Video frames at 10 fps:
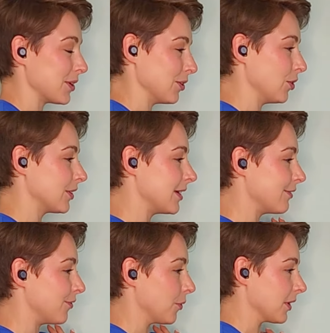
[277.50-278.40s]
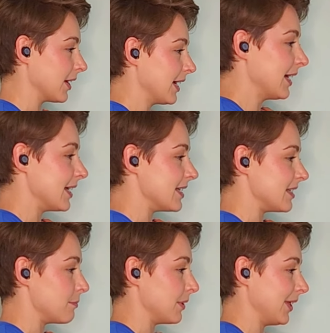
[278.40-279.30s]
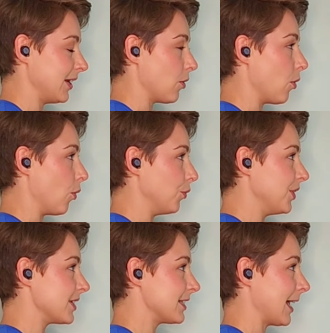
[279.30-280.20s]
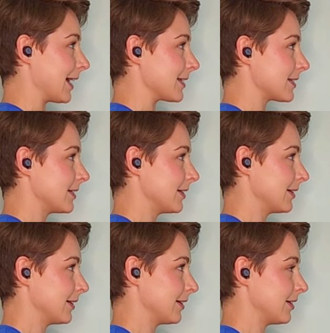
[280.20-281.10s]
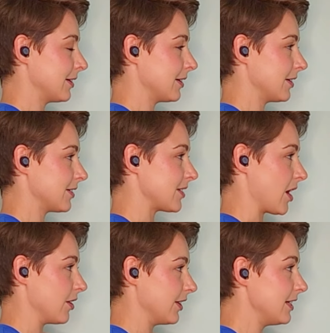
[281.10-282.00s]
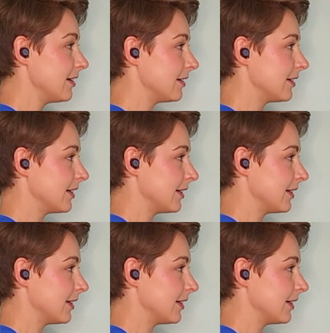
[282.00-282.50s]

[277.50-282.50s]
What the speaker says: what you're looking for is the ability to hold this test solid